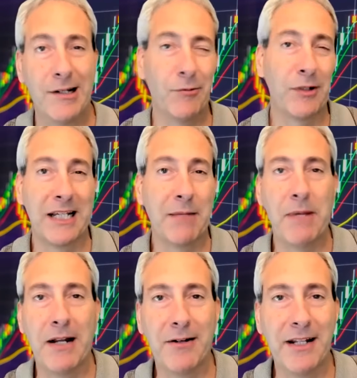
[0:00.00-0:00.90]
We're going to get
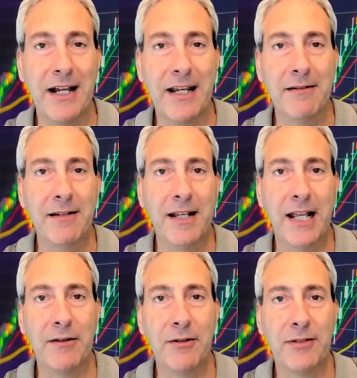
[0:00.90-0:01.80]
better tonight
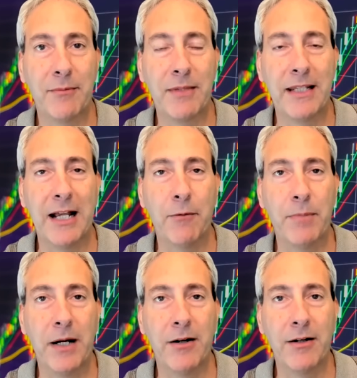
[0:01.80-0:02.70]
and do something to
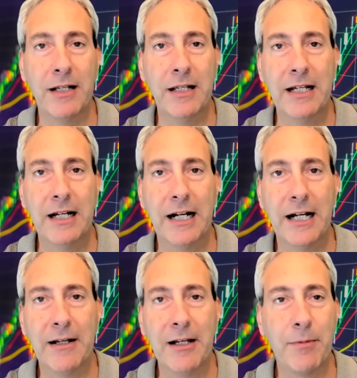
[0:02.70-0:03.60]
help
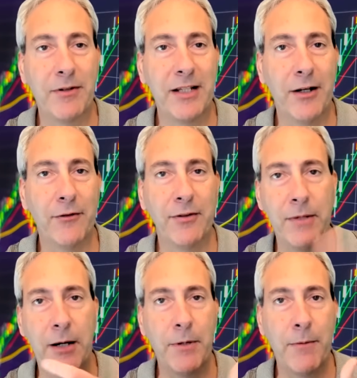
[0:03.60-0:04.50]
ourselves,
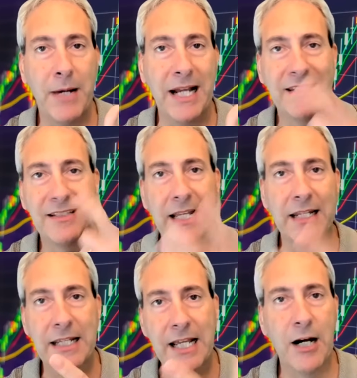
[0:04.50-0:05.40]
help our
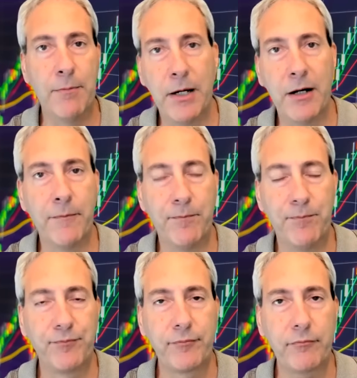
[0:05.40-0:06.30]
mindset, help our
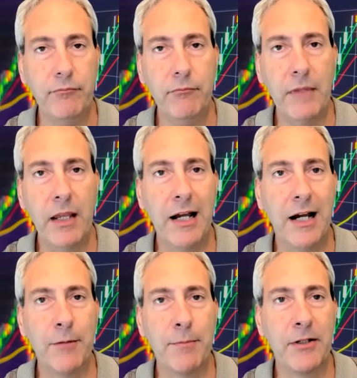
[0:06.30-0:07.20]

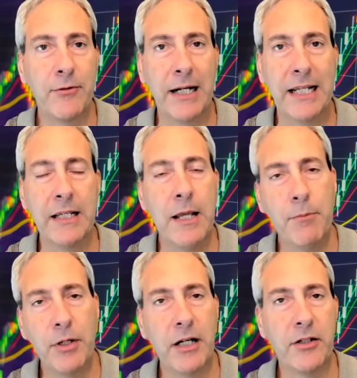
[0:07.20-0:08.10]
trading,
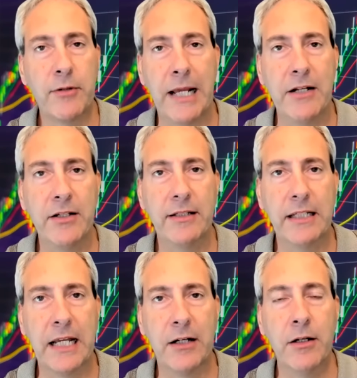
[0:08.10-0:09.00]
put our strategies
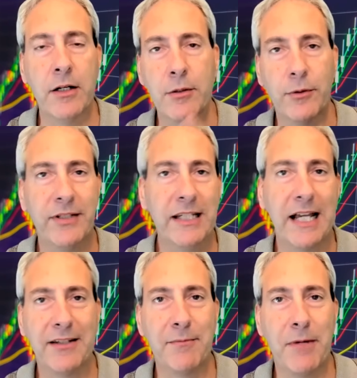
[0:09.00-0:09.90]
together. We'll see you
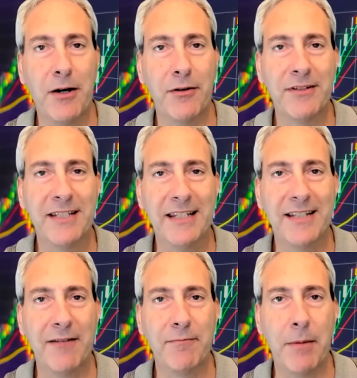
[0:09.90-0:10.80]
guys tomorrow. Stay
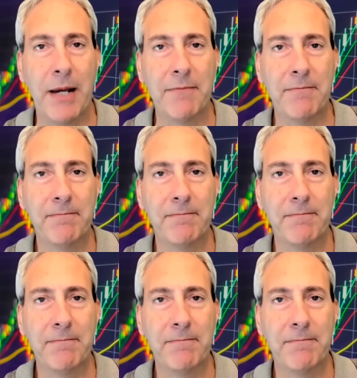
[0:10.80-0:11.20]
safe. Bye-bye.